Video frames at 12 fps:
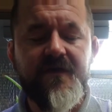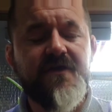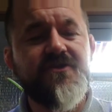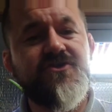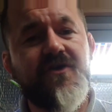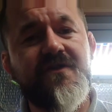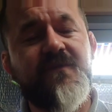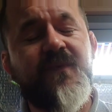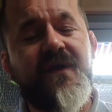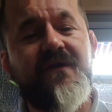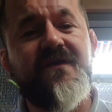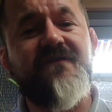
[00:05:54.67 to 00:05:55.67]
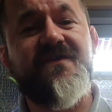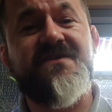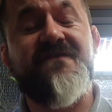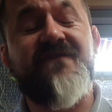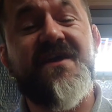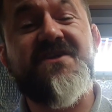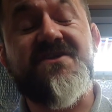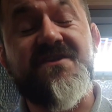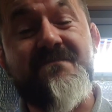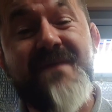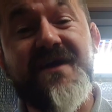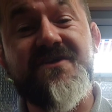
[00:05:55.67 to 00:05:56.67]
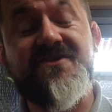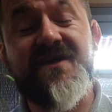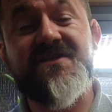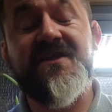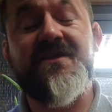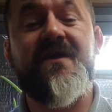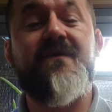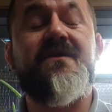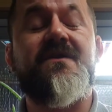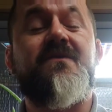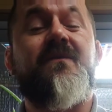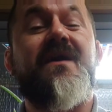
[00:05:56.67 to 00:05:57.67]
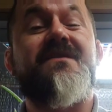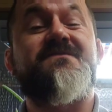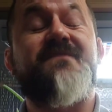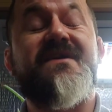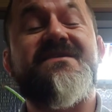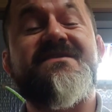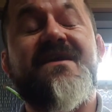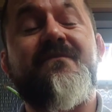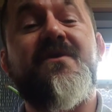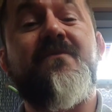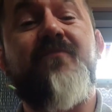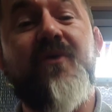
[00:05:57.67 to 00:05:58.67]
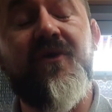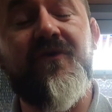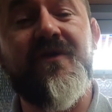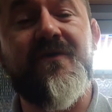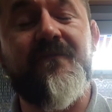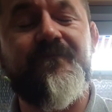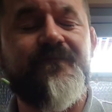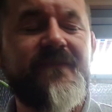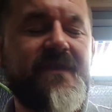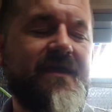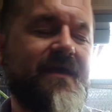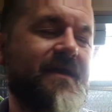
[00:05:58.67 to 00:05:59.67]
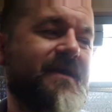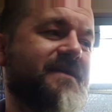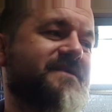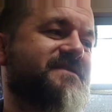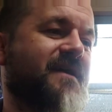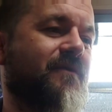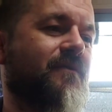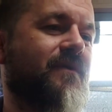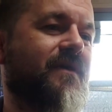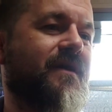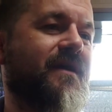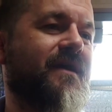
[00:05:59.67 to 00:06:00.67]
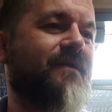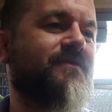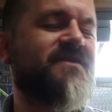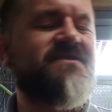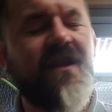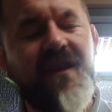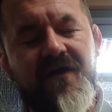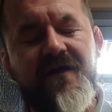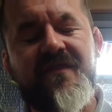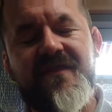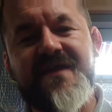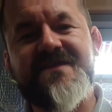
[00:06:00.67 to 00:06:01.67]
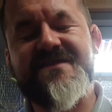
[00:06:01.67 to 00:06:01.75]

During the period of aestivation, the males are actually noted in the wild as being semi-arboreal. So there's a lot of things